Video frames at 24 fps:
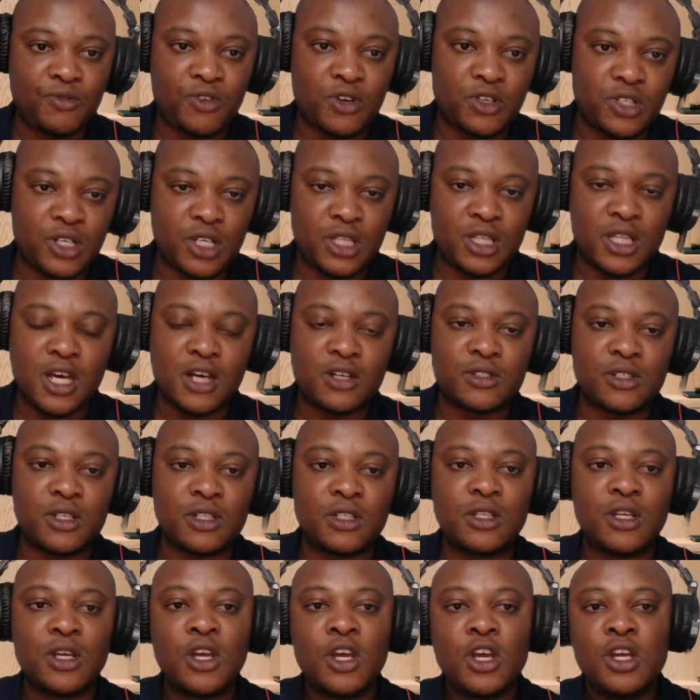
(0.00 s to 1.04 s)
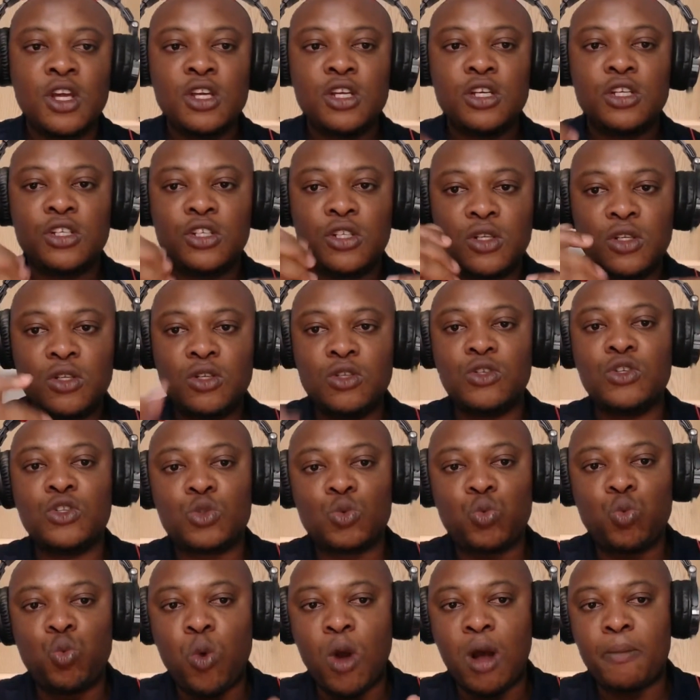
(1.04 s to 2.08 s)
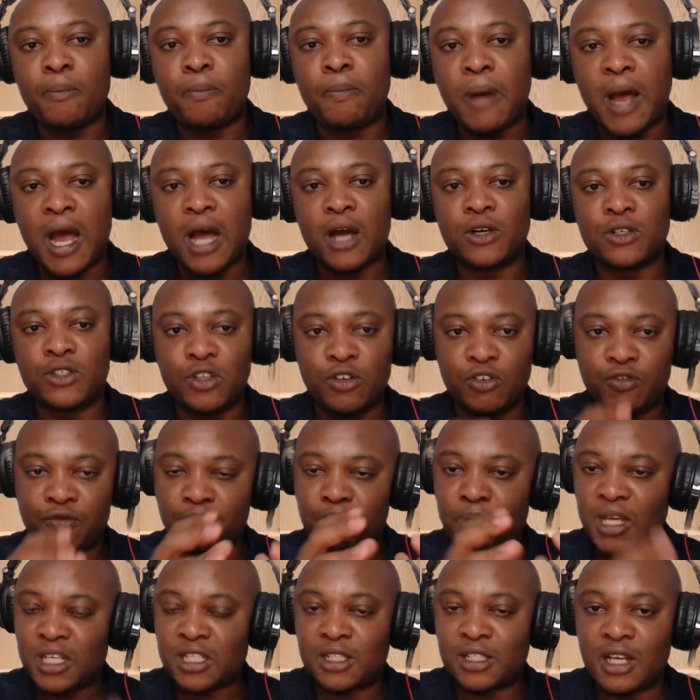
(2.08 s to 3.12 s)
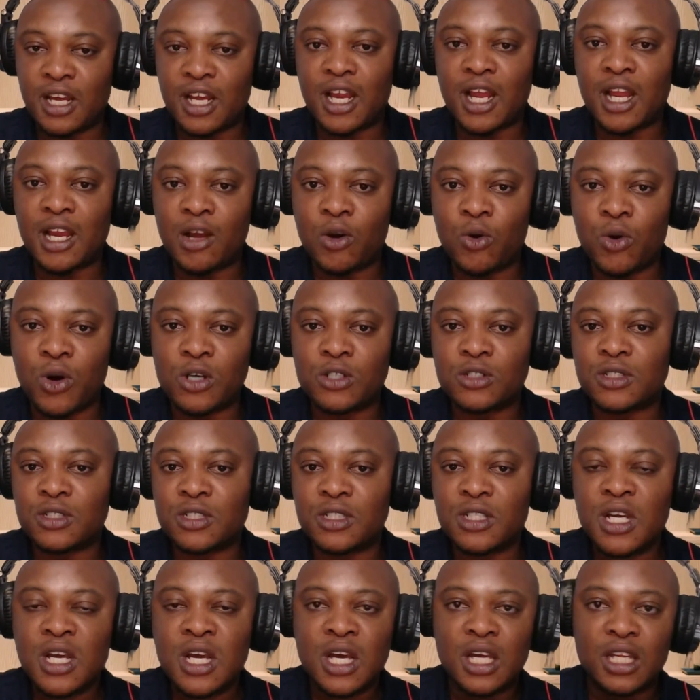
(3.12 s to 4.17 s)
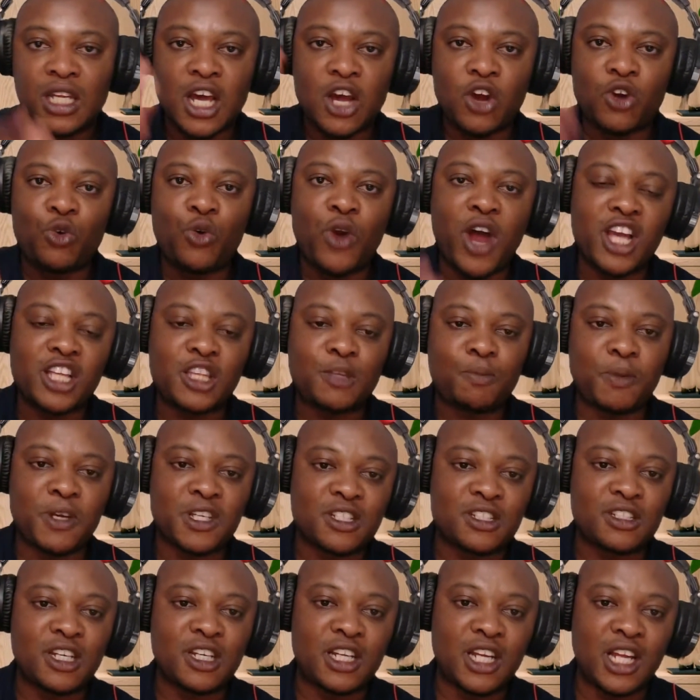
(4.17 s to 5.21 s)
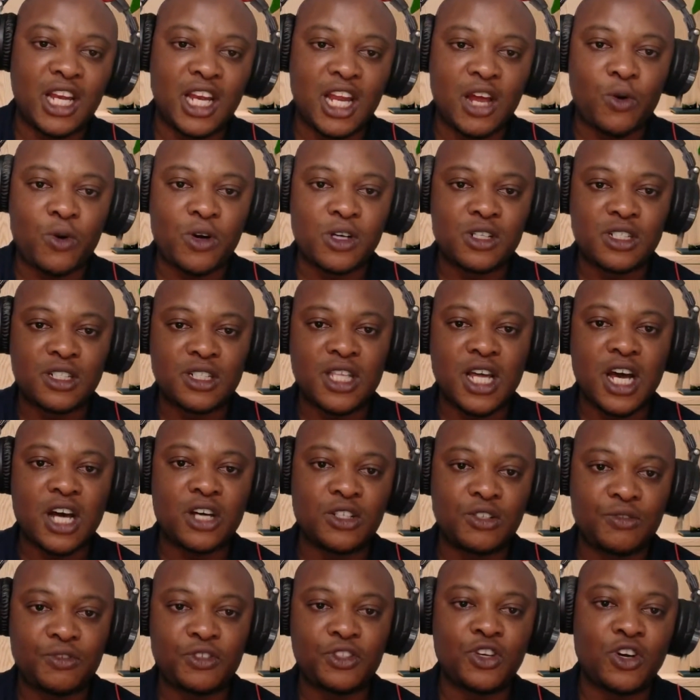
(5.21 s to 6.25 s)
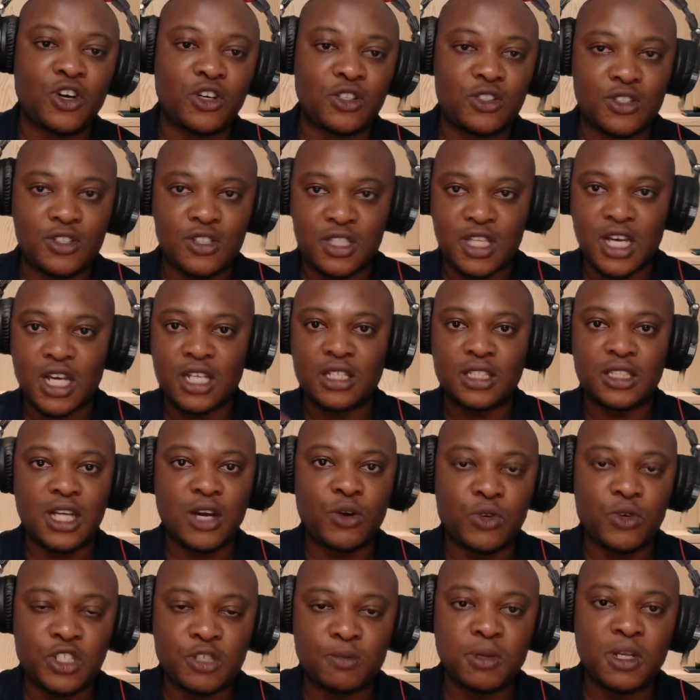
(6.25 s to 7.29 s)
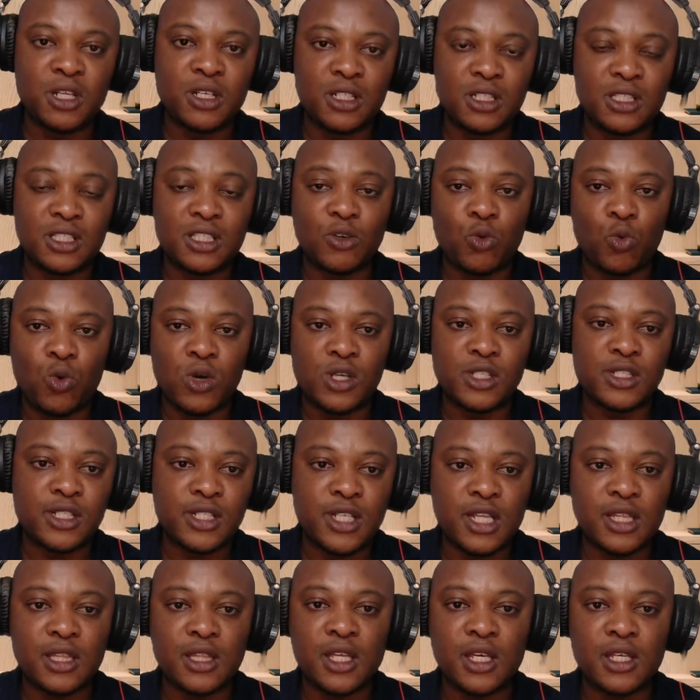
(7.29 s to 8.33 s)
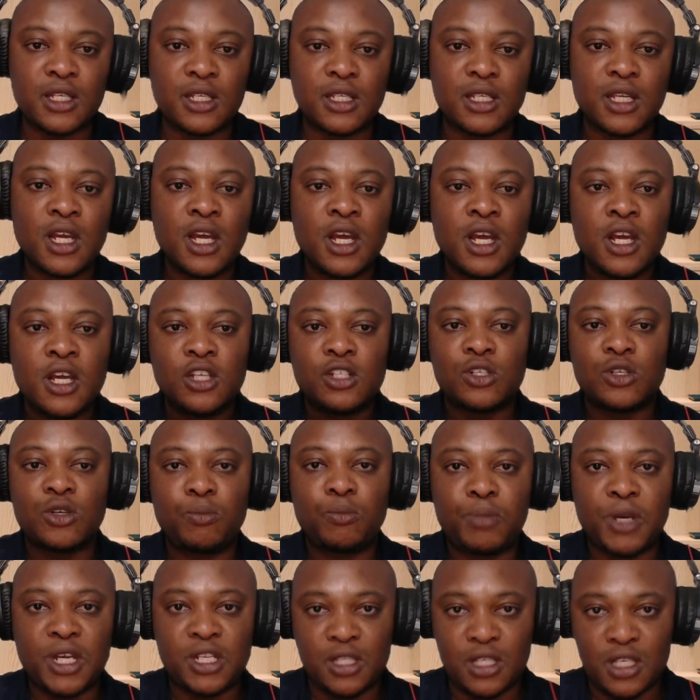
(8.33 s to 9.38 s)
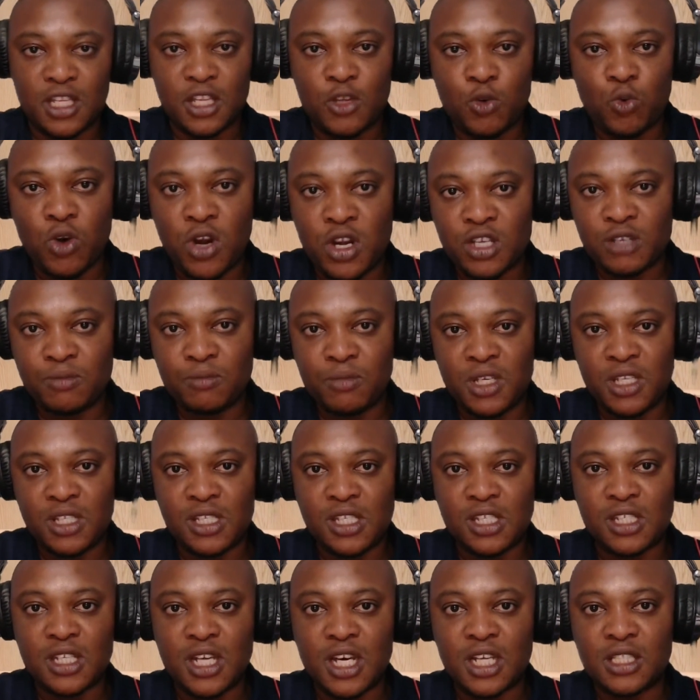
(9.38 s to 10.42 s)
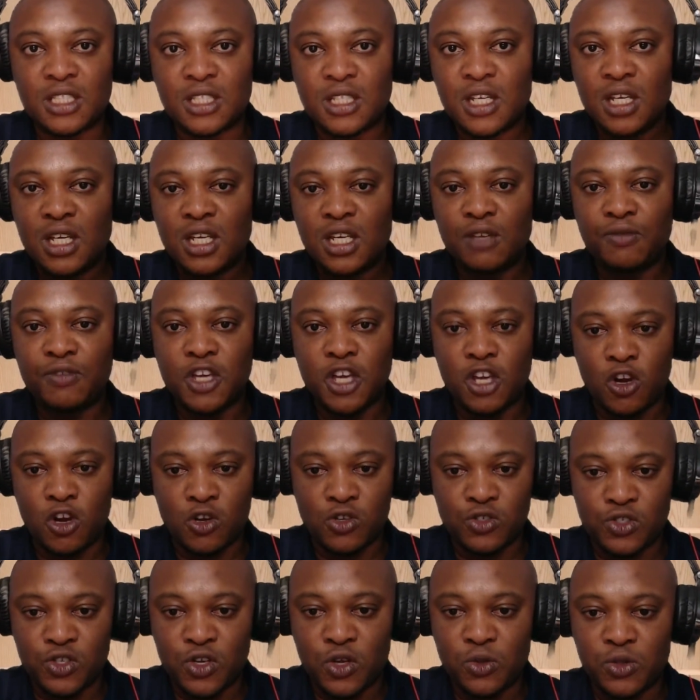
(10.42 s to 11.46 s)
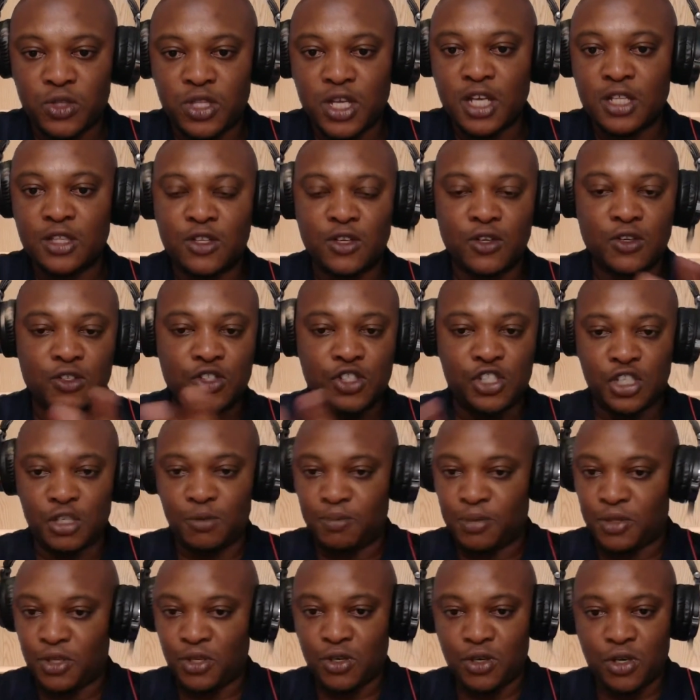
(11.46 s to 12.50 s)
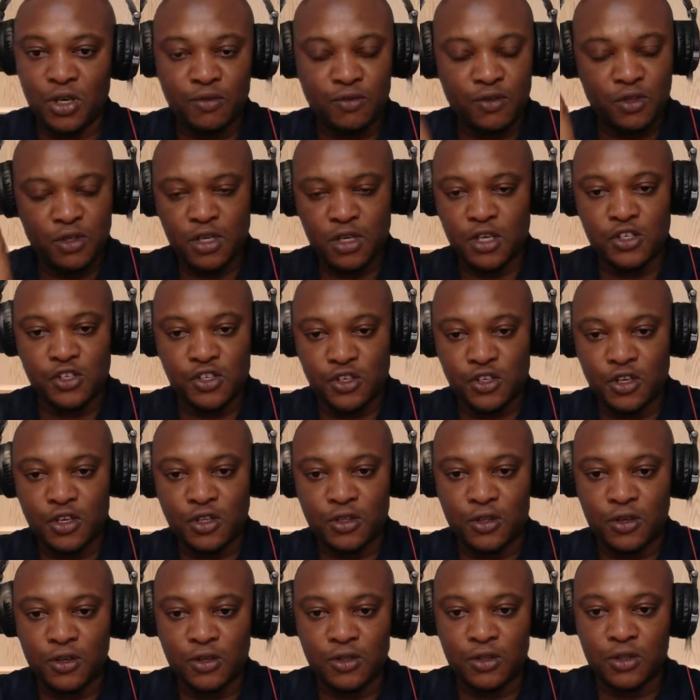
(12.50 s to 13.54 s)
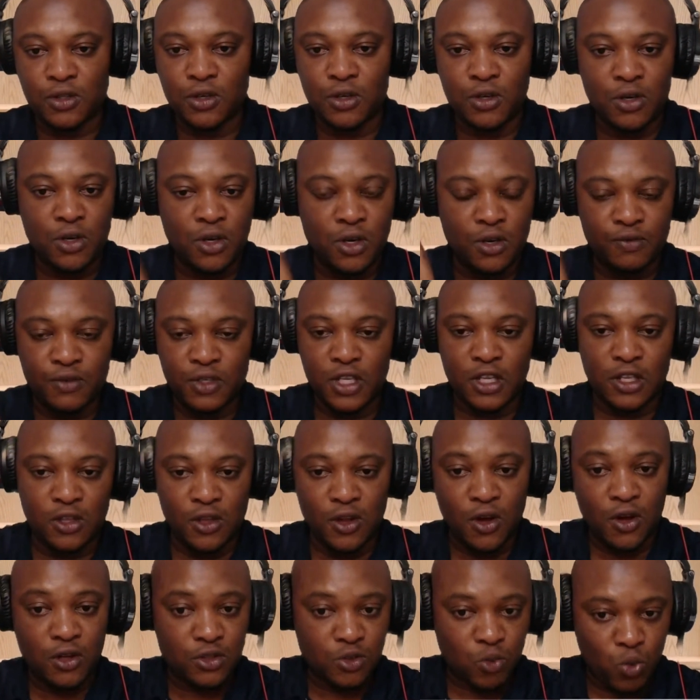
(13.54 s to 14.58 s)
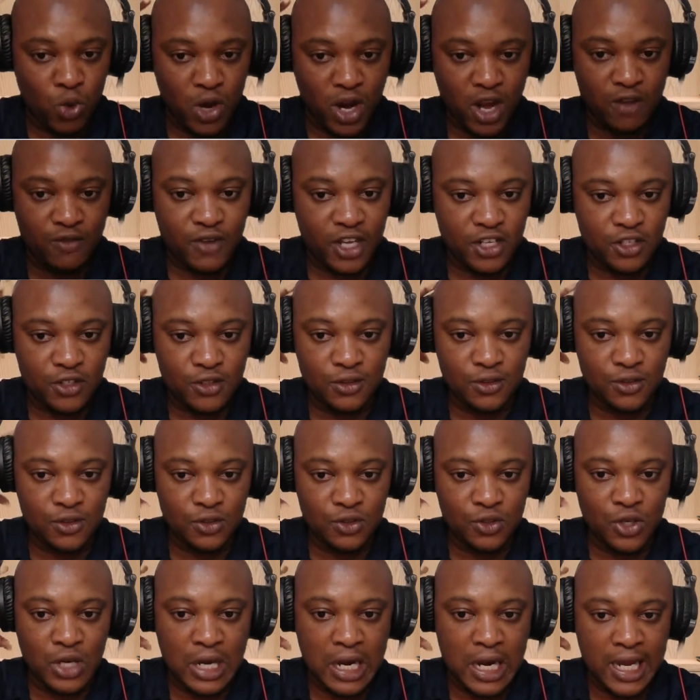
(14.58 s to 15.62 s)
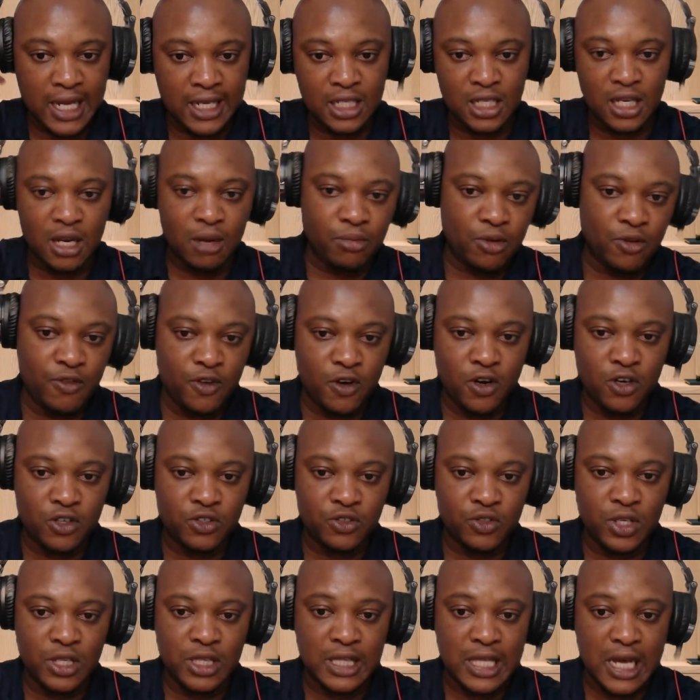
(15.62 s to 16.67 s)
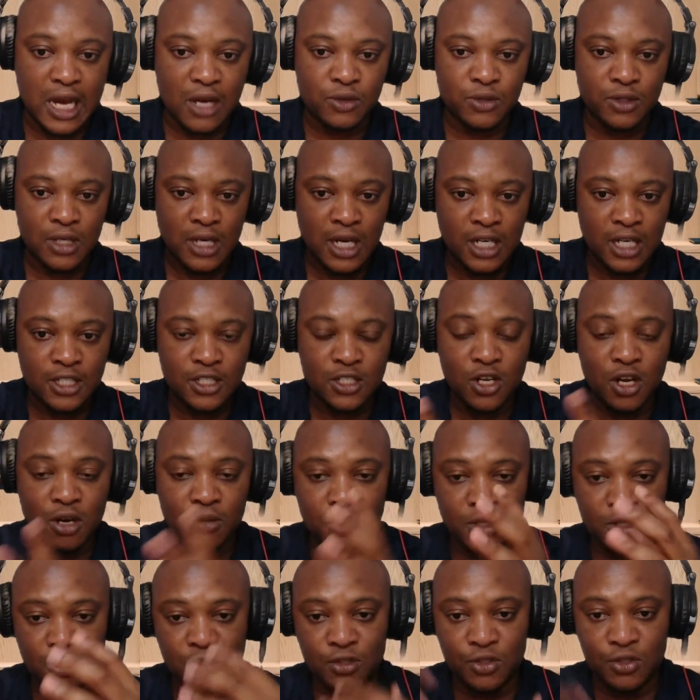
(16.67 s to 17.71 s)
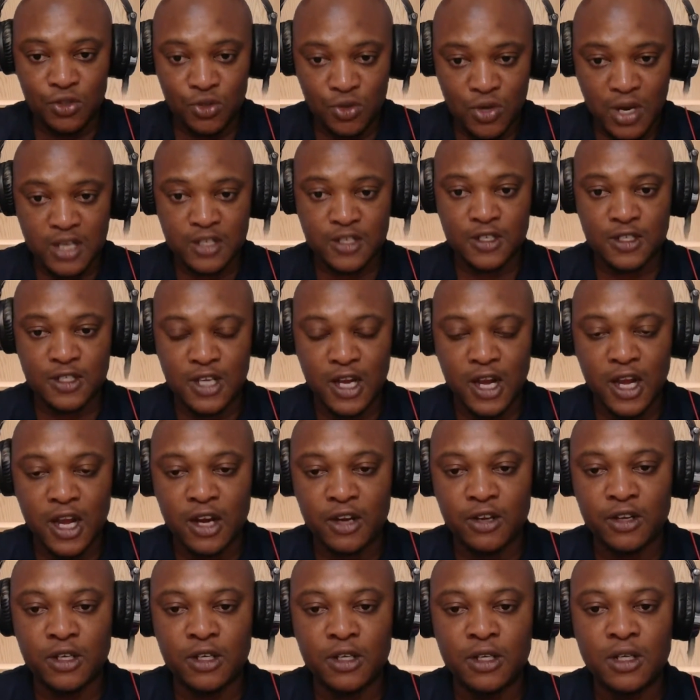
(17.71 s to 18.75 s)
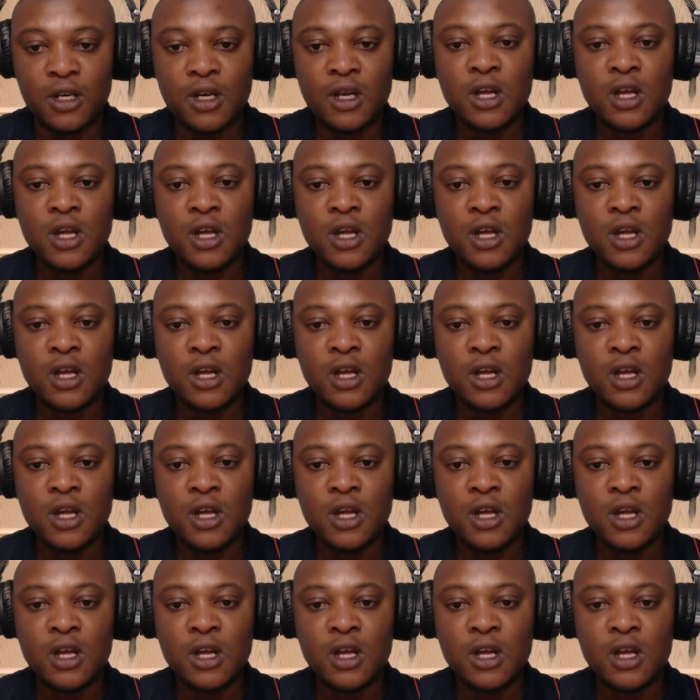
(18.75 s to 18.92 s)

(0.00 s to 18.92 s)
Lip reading: 100,000, you lose 1 pound of personal allowance. Now, write personal allowance down if you don't understand it. I'll explain it in one sentence. So basically what it means is that if you're a consultant or a GP or even you're a junior doctor or even a nurse, whatever you do, you are in above 100,000 and it's coming to you as a salary.